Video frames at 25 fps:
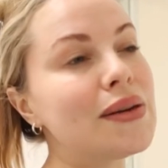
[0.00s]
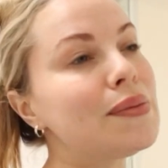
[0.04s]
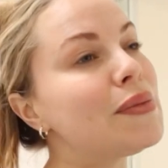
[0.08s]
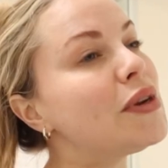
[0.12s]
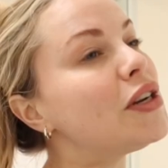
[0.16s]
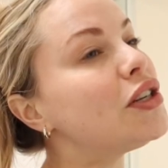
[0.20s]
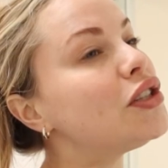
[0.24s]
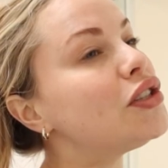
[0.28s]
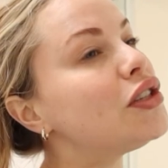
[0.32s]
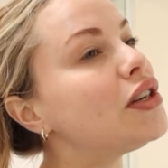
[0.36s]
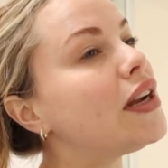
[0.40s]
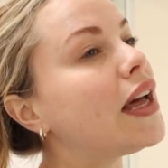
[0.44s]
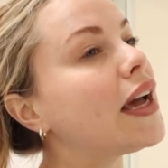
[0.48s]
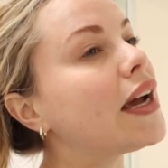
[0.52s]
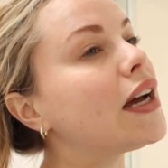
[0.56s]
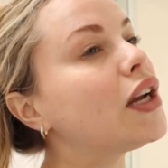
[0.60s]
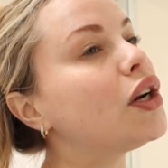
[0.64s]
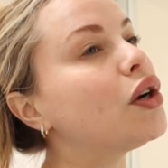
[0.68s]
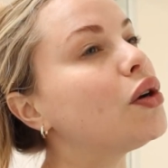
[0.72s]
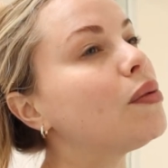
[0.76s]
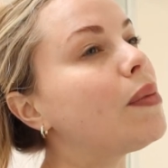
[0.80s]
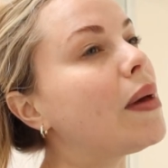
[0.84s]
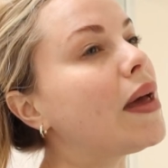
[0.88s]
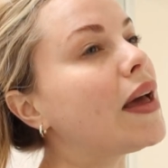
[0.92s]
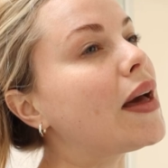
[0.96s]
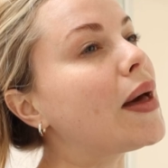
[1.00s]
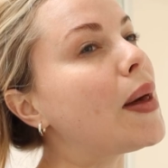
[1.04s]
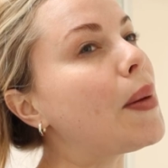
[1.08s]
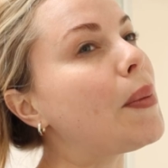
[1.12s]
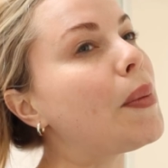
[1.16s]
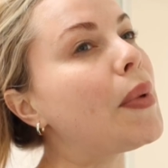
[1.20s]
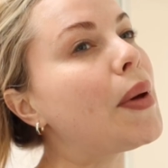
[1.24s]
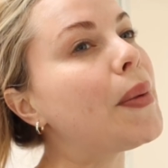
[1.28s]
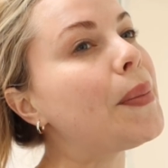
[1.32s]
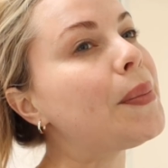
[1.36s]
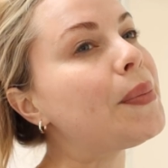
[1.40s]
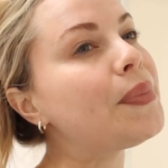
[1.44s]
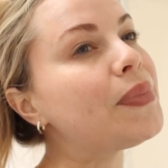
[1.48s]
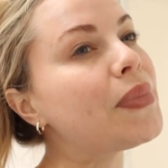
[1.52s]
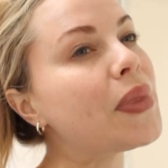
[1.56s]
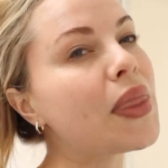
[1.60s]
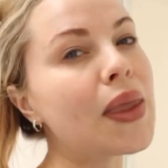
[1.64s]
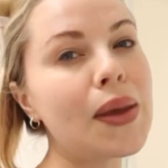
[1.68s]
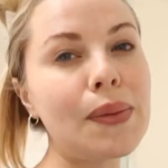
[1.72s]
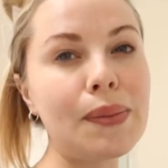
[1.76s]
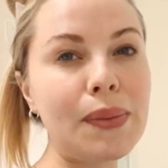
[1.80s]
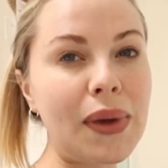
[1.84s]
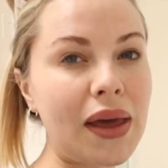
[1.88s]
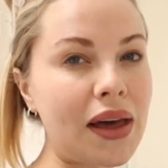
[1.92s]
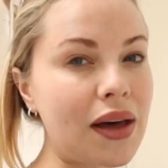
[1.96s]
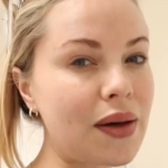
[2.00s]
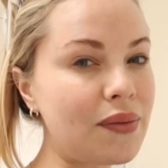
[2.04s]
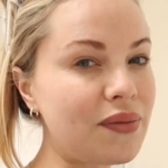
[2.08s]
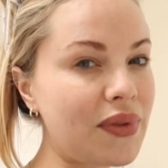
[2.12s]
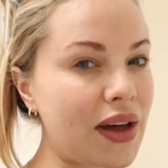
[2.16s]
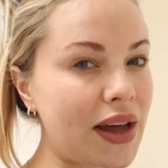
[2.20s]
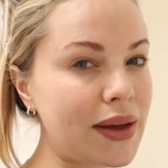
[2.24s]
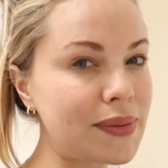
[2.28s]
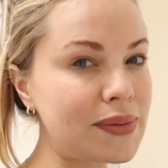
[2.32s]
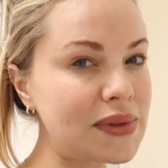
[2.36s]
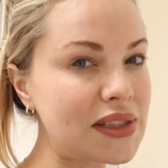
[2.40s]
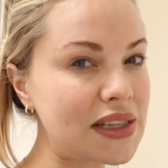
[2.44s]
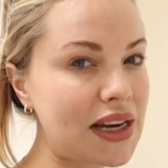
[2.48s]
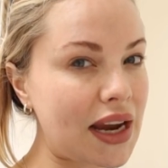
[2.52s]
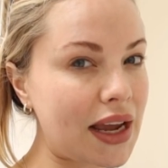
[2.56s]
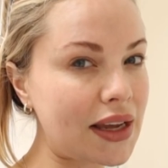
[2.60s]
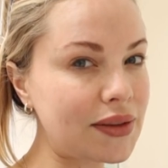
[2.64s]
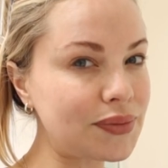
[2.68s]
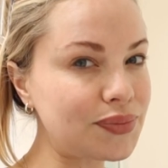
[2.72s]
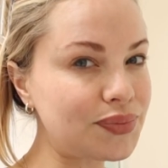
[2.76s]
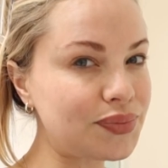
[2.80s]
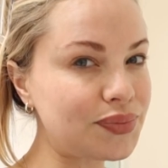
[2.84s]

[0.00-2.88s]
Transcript: I'm gonna do like a no makeup by today.